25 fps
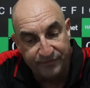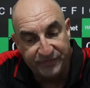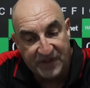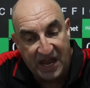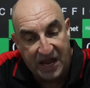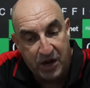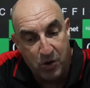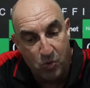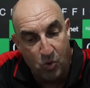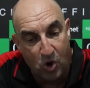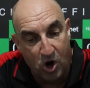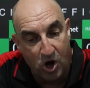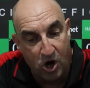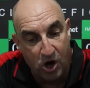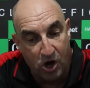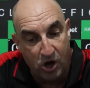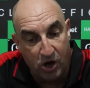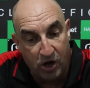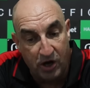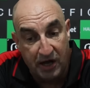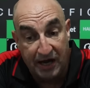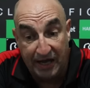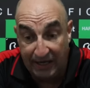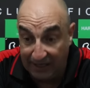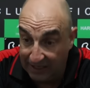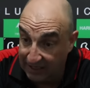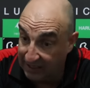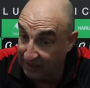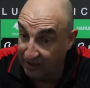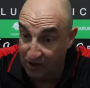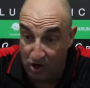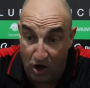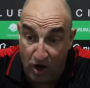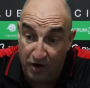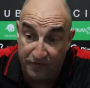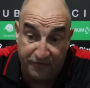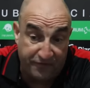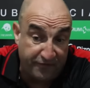they were a little
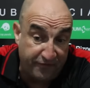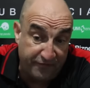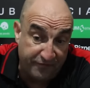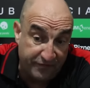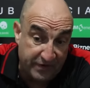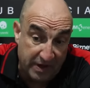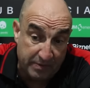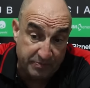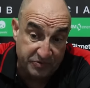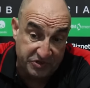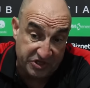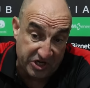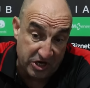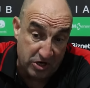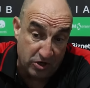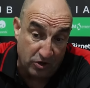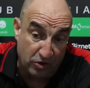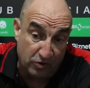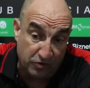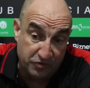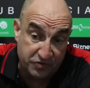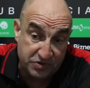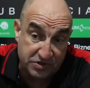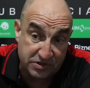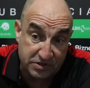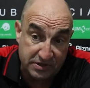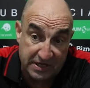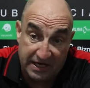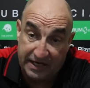off themselves.